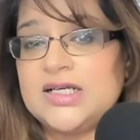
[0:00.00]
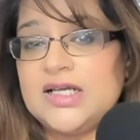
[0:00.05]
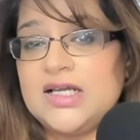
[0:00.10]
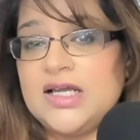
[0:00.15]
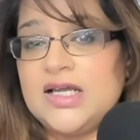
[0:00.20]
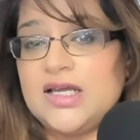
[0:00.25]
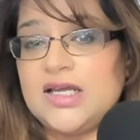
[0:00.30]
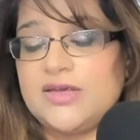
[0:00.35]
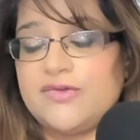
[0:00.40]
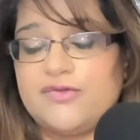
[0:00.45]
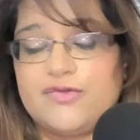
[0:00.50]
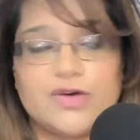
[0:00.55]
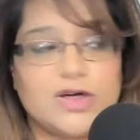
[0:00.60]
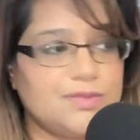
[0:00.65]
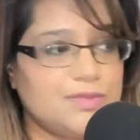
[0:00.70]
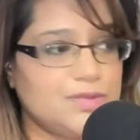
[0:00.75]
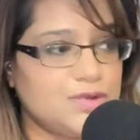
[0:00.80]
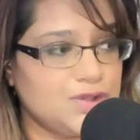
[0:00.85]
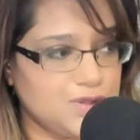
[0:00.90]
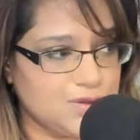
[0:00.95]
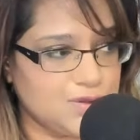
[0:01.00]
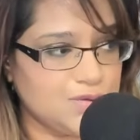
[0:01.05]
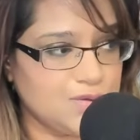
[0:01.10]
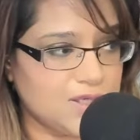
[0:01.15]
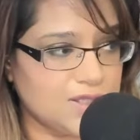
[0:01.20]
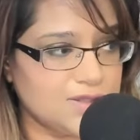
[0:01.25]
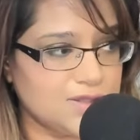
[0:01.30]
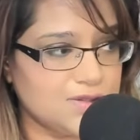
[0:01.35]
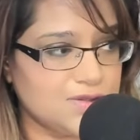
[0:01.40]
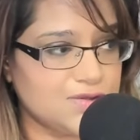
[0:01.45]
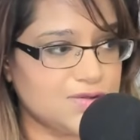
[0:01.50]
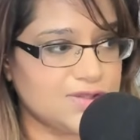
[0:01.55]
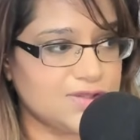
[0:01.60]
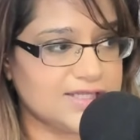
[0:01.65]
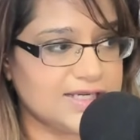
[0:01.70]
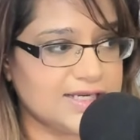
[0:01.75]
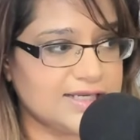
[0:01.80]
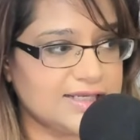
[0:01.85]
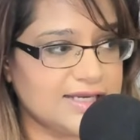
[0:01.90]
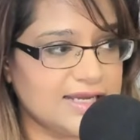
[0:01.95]
from
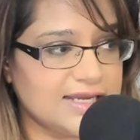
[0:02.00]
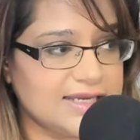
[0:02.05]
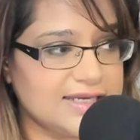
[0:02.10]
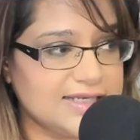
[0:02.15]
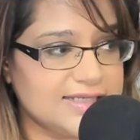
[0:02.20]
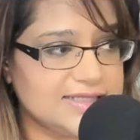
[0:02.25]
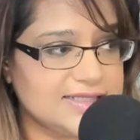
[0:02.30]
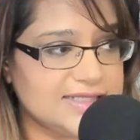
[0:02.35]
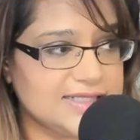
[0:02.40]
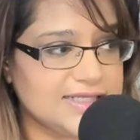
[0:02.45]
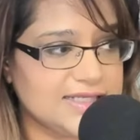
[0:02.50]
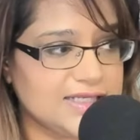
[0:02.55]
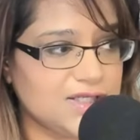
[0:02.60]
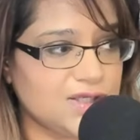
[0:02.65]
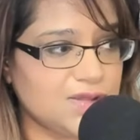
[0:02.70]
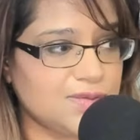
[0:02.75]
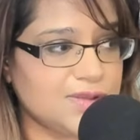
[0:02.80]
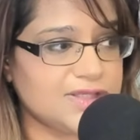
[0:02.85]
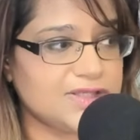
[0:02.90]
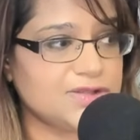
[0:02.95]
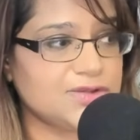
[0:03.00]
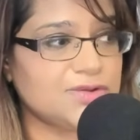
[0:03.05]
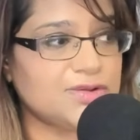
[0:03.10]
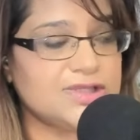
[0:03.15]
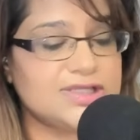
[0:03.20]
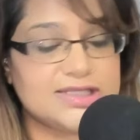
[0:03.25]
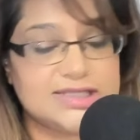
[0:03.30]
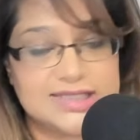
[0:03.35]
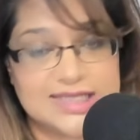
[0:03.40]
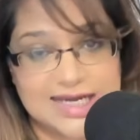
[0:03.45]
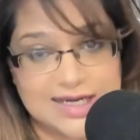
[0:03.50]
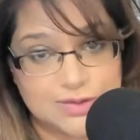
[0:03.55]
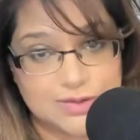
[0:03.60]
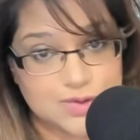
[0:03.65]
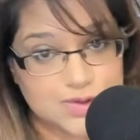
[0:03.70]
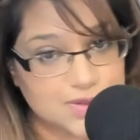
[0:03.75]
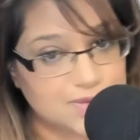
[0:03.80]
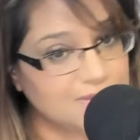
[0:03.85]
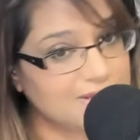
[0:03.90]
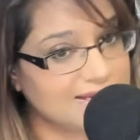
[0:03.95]
280 US dollars down to
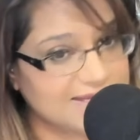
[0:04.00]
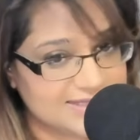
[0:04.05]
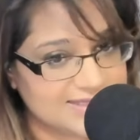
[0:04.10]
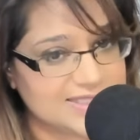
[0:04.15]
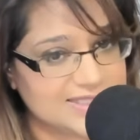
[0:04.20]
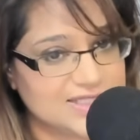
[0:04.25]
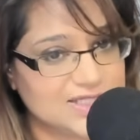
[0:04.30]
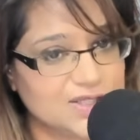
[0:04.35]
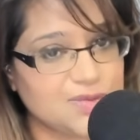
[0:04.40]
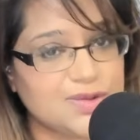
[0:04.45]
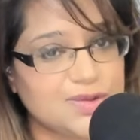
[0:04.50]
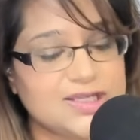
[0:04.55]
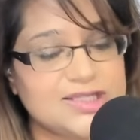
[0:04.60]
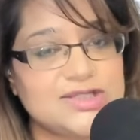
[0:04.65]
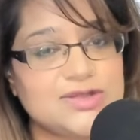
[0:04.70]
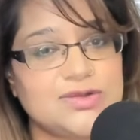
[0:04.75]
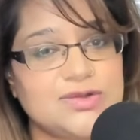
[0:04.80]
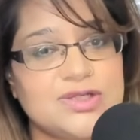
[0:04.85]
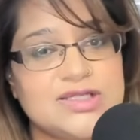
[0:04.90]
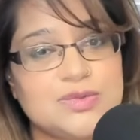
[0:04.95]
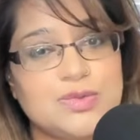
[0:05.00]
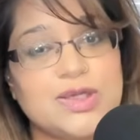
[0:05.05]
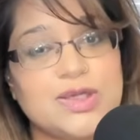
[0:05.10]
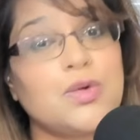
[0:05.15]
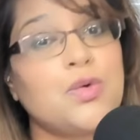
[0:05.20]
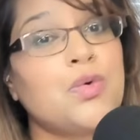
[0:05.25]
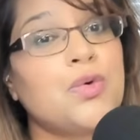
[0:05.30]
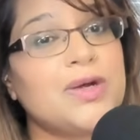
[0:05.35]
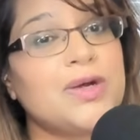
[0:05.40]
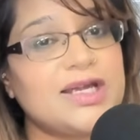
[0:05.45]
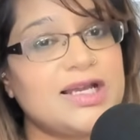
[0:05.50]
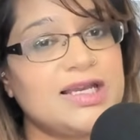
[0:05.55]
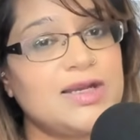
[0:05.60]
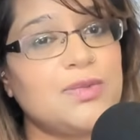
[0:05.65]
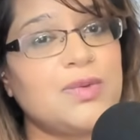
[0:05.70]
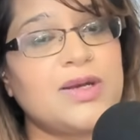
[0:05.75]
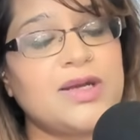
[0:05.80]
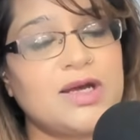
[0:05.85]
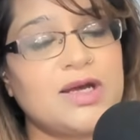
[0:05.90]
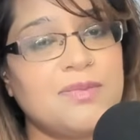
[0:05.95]
80 US dollars, we quickly went
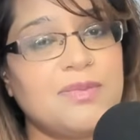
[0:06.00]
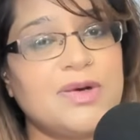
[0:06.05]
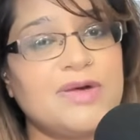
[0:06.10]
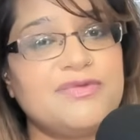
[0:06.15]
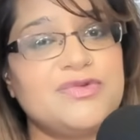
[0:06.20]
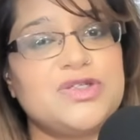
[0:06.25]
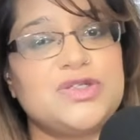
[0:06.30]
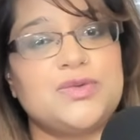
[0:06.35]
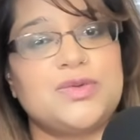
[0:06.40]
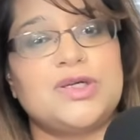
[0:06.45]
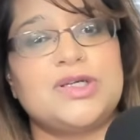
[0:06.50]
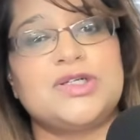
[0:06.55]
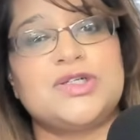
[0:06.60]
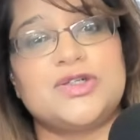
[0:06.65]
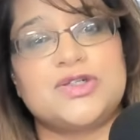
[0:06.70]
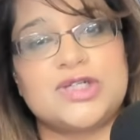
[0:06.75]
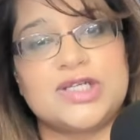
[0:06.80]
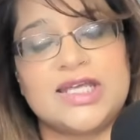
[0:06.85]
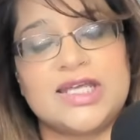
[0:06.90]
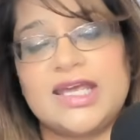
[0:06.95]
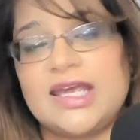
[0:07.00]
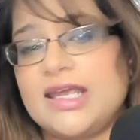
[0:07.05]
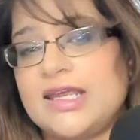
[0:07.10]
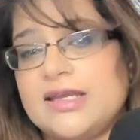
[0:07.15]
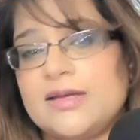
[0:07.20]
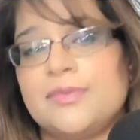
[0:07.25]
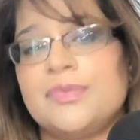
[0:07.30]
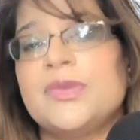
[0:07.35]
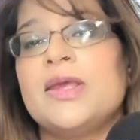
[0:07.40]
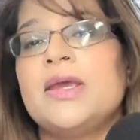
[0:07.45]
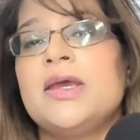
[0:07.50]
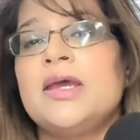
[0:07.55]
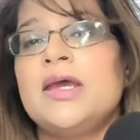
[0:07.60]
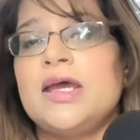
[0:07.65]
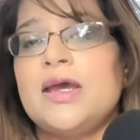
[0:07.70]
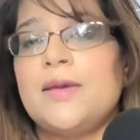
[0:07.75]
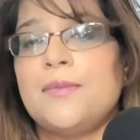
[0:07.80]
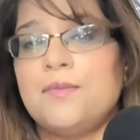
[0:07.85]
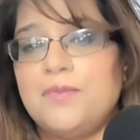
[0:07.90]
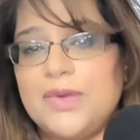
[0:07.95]
above 200 again.
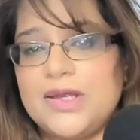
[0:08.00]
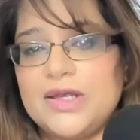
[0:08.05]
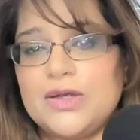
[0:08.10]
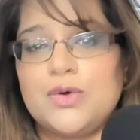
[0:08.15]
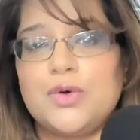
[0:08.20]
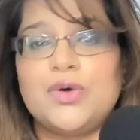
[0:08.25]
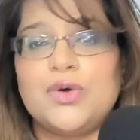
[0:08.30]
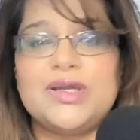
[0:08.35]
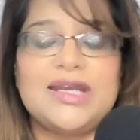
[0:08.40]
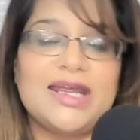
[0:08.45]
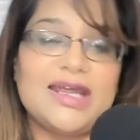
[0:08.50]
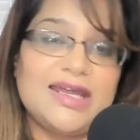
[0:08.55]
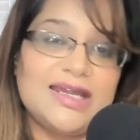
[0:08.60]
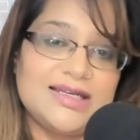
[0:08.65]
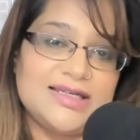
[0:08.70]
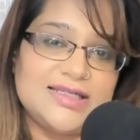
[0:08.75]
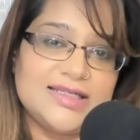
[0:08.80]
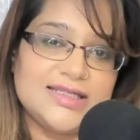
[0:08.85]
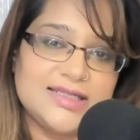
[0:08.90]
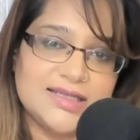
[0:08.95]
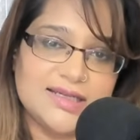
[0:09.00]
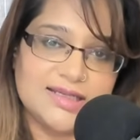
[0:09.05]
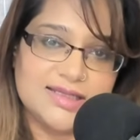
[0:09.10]
Bitcoin entered a